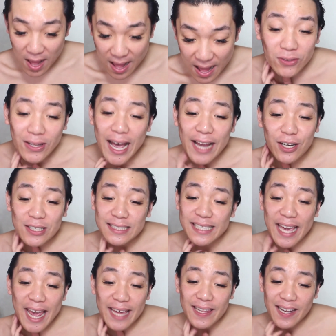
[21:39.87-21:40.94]
Online are
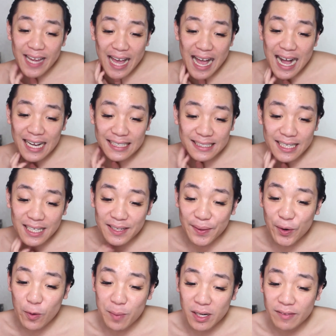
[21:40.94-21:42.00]
saying that it has, like, a
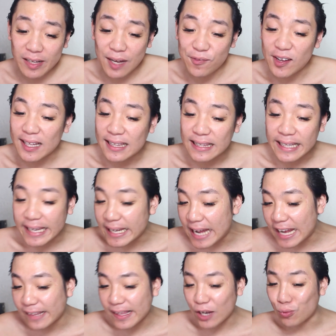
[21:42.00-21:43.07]
little bit of, like, of Elite
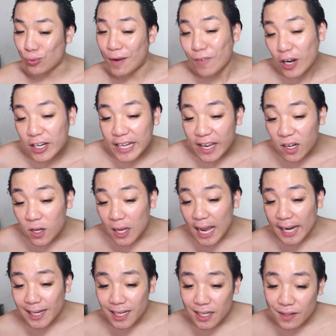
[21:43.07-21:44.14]
and, like, Riverdale
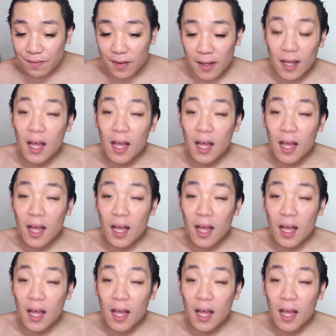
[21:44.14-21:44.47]
kind of